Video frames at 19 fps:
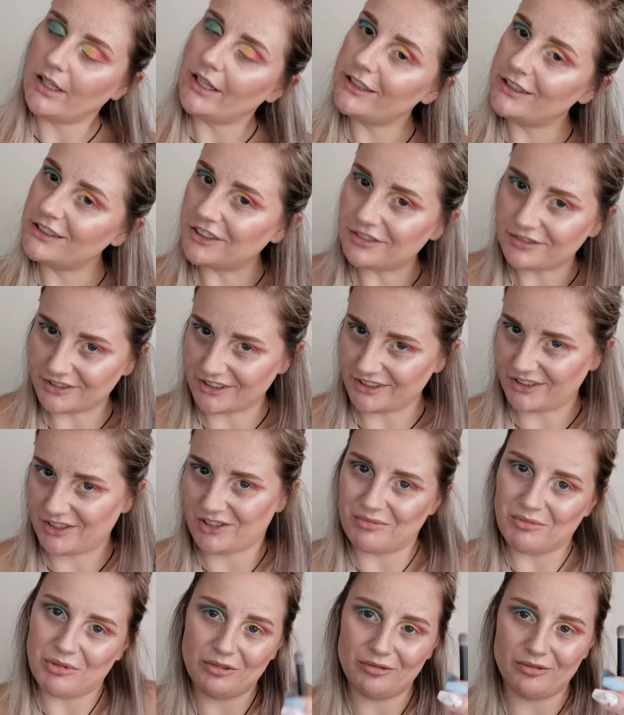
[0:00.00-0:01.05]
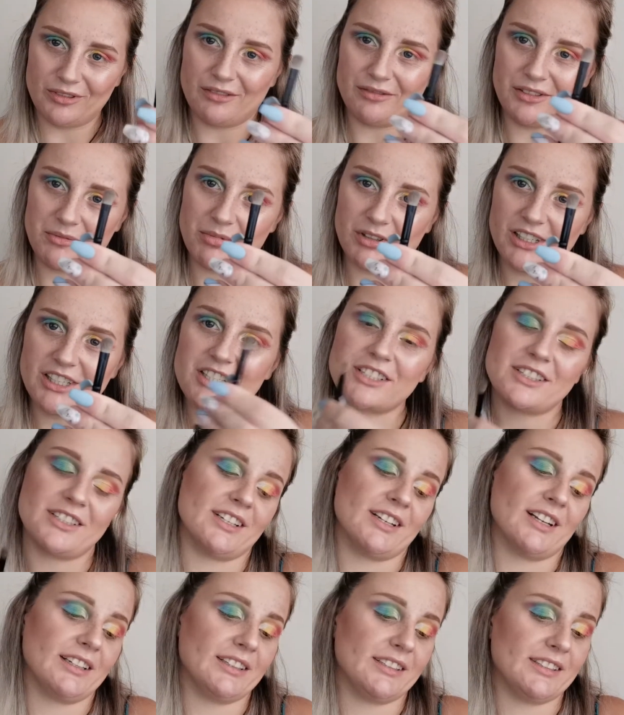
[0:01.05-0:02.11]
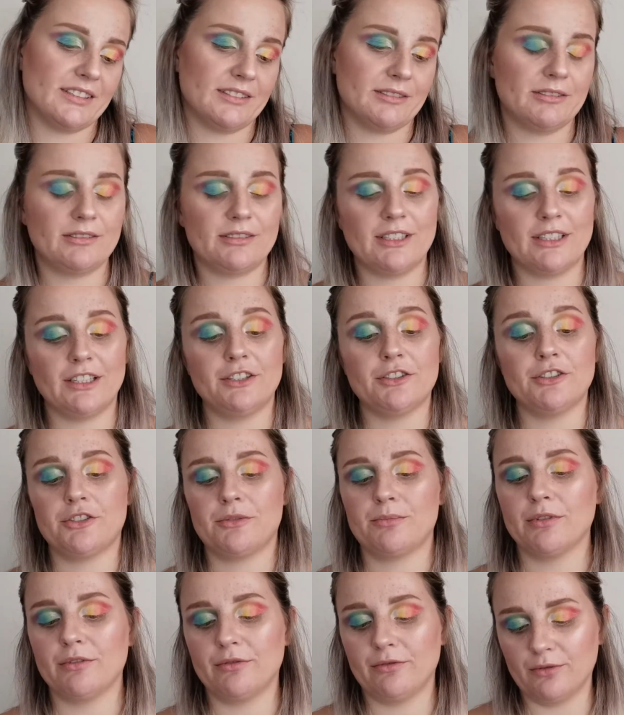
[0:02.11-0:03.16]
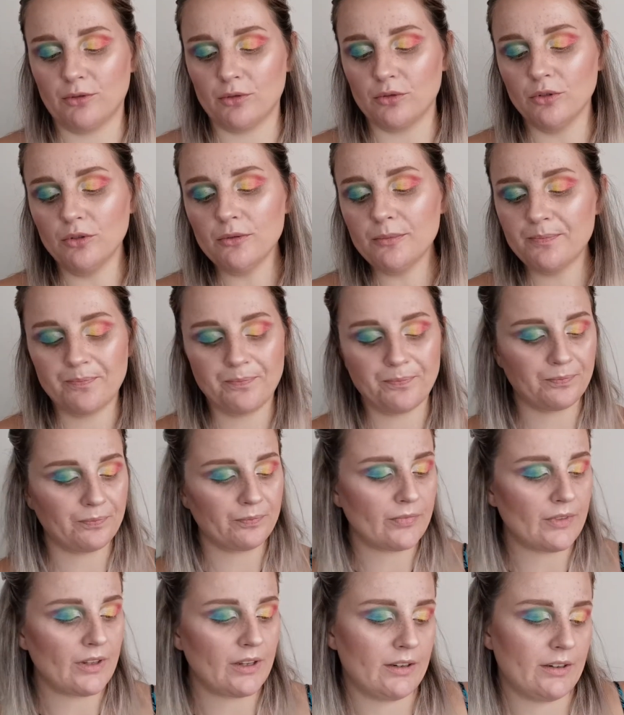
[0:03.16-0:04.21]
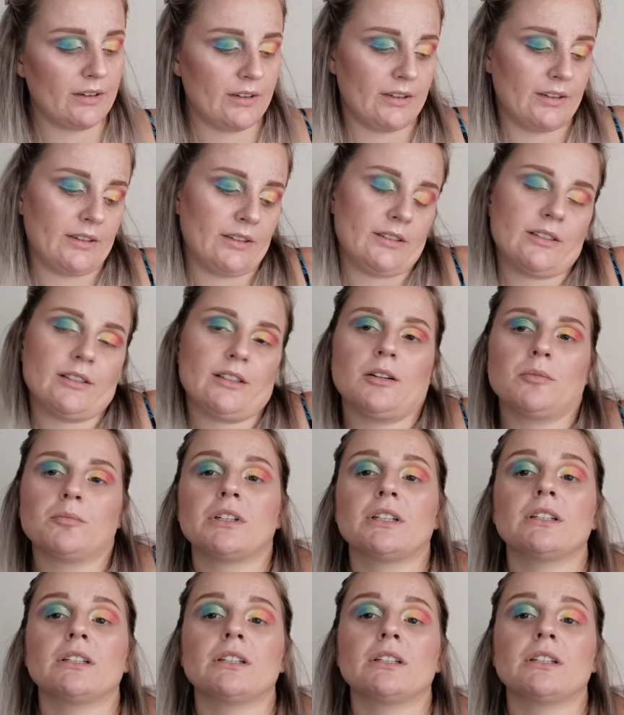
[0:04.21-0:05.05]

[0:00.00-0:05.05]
a different small fluffy brush than I used before, I'm